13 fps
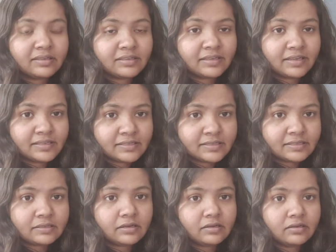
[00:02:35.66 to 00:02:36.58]
test
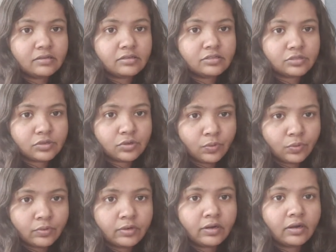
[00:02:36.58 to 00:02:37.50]

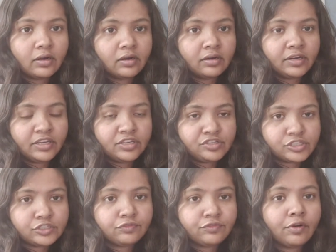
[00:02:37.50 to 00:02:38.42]
score
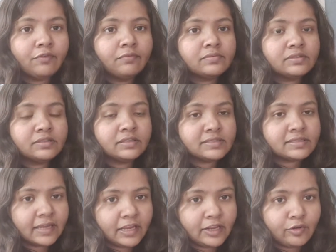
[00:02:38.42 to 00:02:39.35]
ranges from the
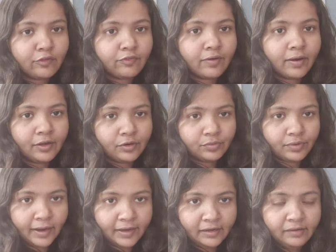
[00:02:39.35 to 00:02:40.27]
scale of 1 to
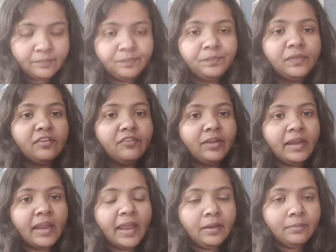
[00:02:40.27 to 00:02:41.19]
9, where
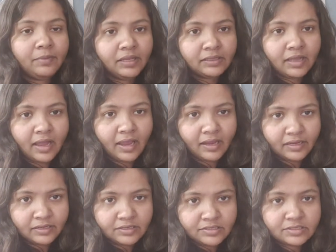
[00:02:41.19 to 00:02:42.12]
9 being the
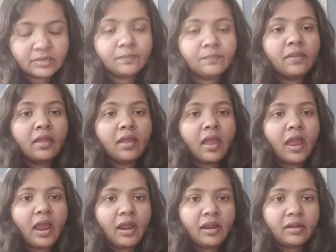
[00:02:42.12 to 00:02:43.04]
highest.
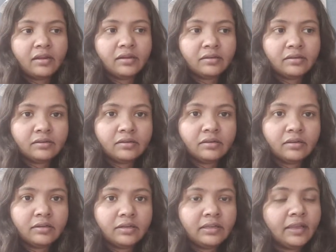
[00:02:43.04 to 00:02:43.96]
And
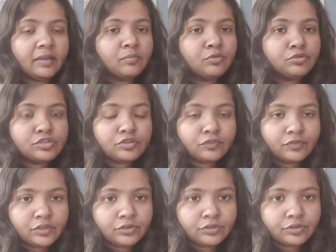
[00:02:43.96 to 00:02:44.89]
like most of the
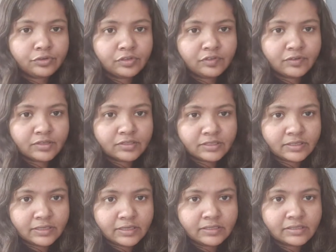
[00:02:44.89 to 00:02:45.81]
good
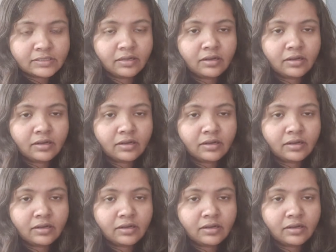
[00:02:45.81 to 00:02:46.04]
universities